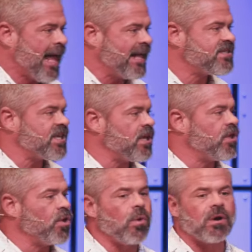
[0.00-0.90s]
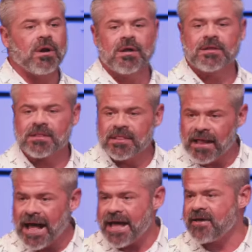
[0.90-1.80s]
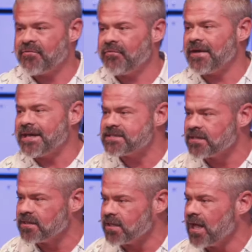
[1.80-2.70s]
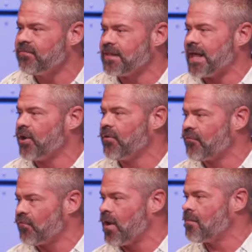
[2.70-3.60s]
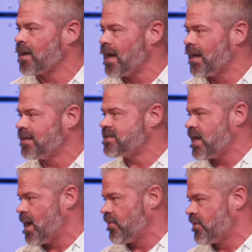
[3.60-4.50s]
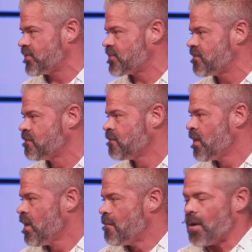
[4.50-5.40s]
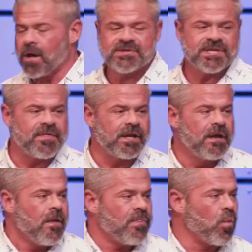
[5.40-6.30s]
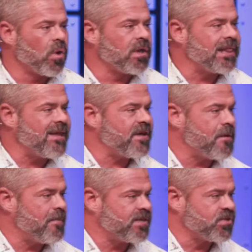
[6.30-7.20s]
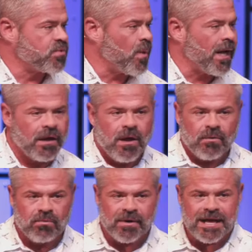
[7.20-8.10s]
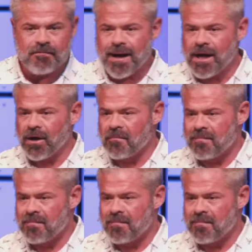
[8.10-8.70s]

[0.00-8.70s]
And see, your life is a love letter from God to others. Paul said that, that we're living epistles, what? Read by all